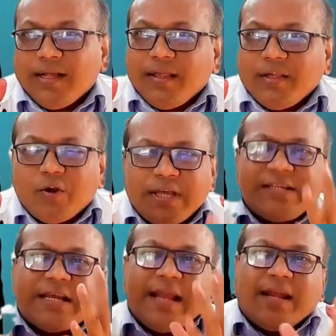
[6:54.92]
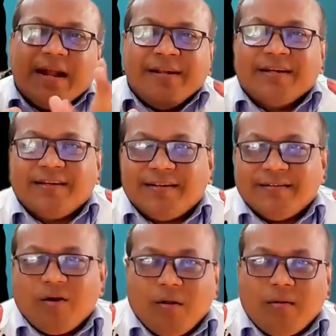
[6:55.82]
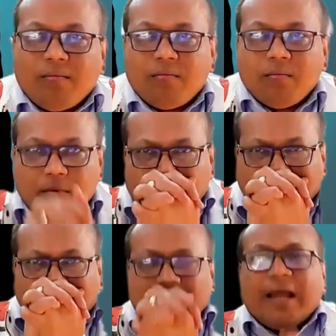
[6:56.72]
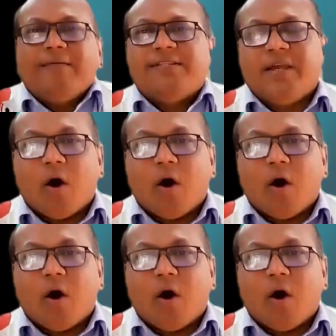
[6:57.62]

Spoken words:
There is a latent I will say